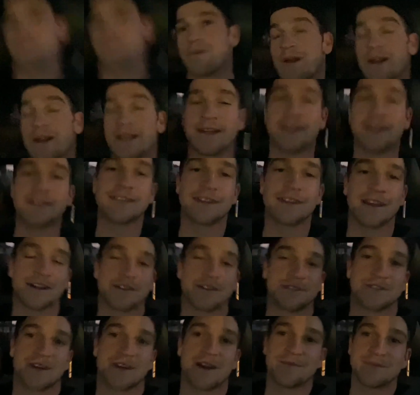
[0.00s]
pretty good today
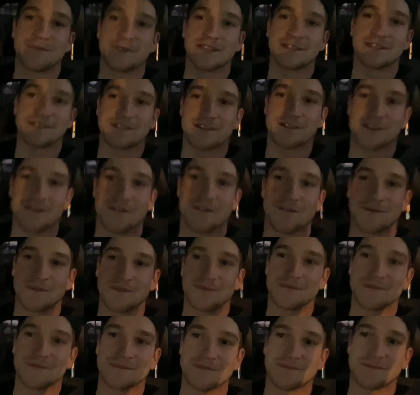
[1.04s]
on drop knee. So
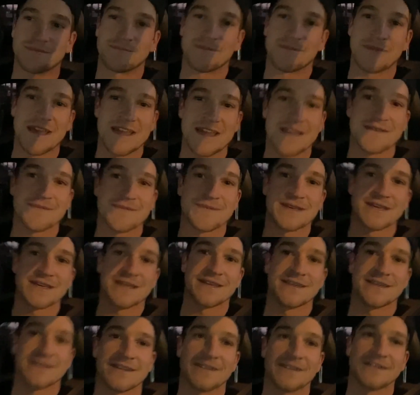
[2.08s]

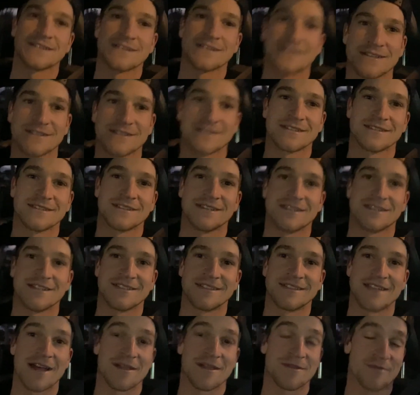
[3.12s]
maybe
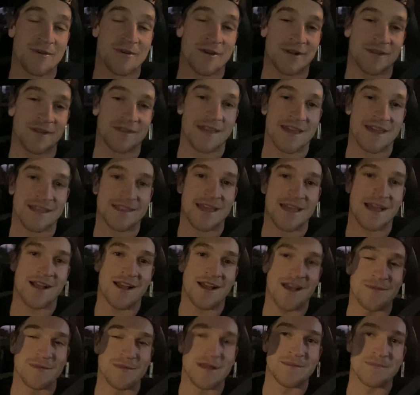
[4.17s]
down the road I'll take that
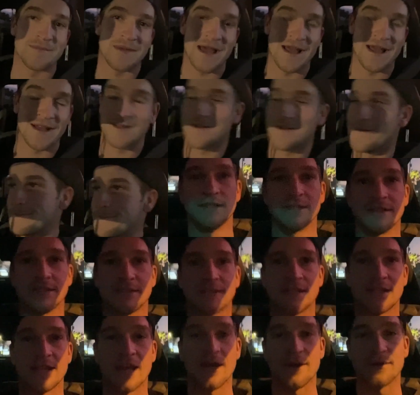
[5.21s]
comment back.
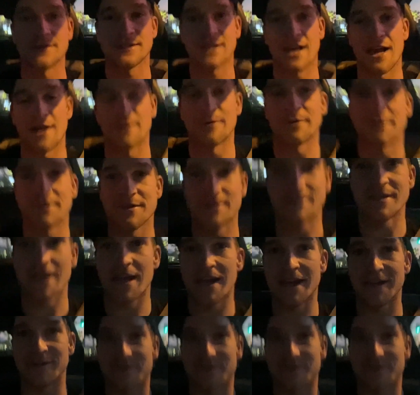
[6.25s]
Today was kind of one of those days